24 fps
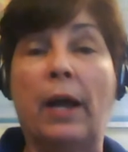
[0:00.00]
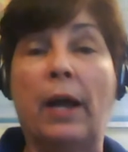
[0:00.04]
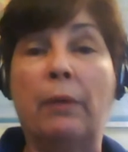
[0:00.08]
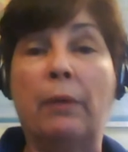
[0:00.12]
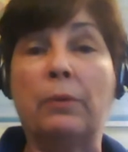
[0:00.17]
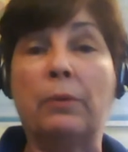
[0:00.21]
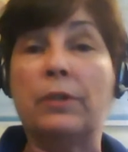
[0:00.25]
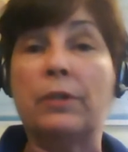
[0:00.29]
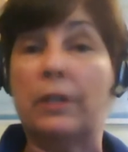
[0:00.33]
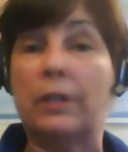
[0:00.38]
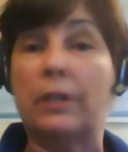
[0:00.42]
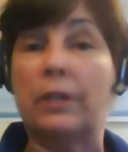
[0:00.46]

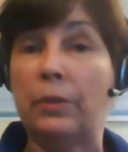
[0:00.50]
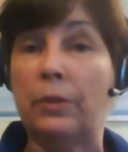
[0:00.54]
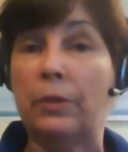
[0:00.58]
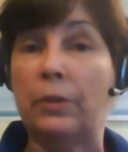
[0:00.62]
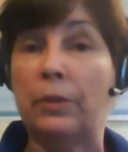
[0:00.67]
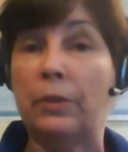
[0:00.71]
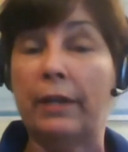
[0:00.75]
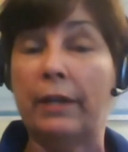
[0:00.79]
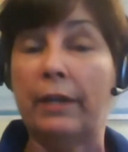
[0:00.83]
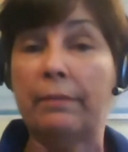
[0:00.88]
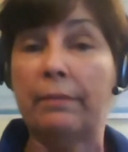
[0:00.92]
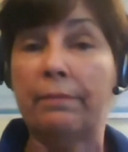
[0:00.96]
So I
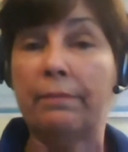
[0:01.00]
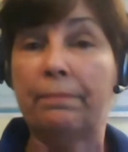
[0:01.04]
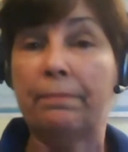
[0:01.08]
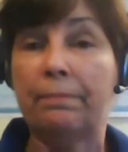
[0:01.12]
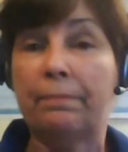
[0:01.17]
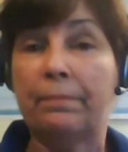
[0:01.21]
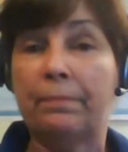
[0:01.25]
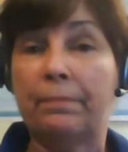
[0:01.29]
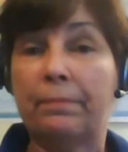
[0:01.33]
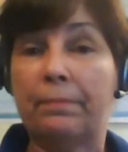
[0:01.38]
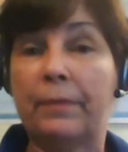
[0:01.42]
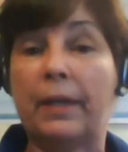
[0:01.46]
will see you
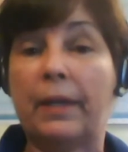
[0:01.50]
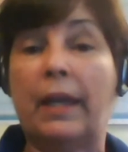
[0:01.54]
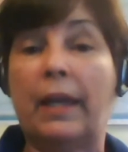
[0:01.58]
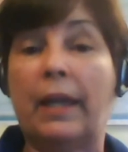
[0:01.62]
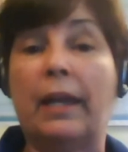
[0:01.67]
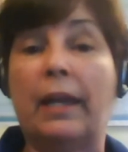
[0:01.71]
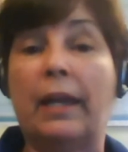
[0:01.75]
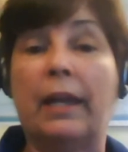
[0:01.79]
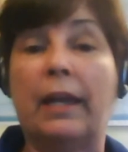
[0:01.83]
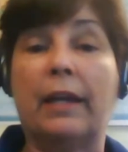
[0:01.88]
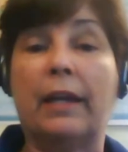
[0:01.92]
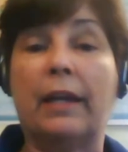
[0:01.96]
then,
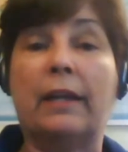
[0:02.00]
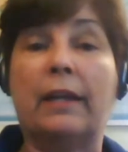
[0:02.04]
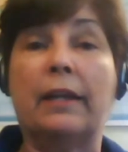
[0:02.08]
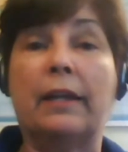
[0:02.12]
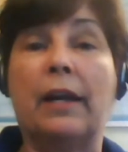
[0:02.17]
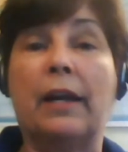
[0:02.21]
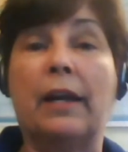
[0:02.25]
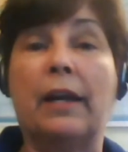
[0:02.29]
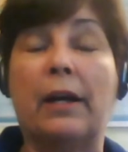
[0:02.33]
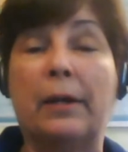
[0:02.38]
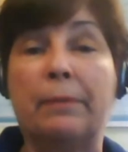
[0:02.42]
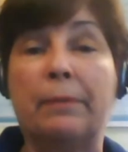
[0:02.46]

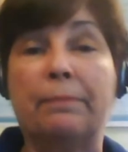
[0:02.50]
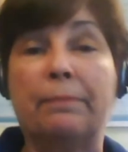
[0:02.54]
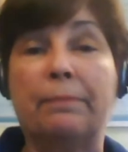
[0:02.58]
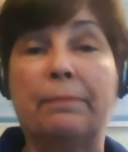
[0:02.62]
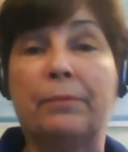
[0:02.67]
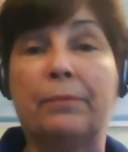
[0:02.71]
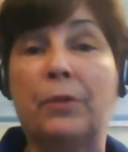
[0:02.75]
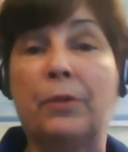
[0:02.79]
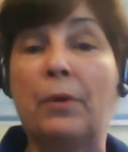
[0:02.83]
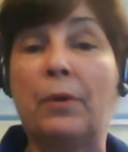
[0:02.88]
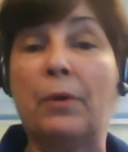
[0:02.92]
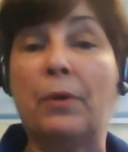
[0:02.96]
and
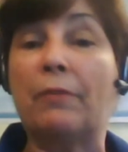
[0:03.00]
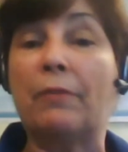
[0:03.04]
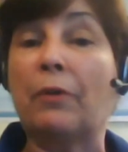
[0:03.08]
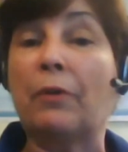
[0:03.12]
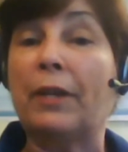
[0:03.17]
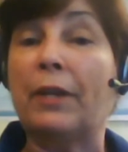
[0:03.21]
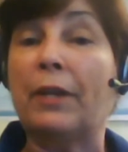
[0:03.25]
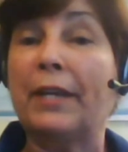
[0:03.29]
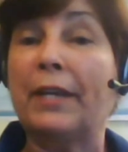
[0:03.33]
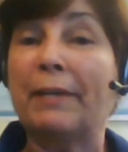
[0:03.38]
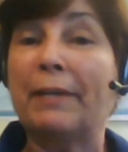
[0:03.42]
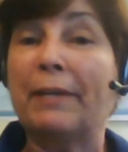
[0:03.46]

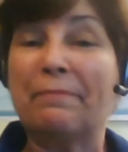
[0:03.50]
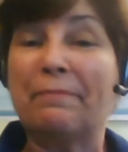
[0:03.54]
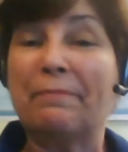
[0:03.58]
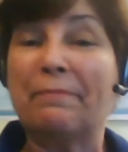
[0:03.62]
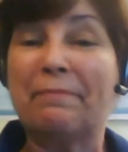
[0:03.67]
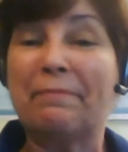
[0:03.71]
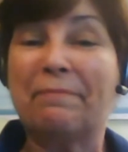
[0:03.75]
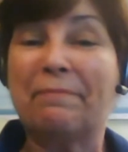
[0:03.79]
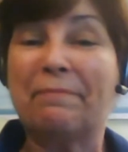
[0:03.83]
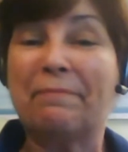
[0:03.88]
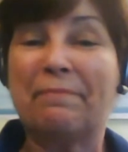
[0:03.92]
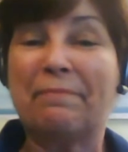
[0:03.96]
you have a
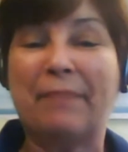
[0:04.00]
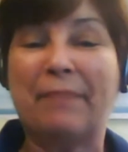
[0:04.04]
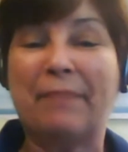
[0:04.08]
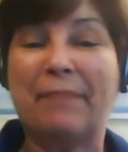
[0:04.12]
great day.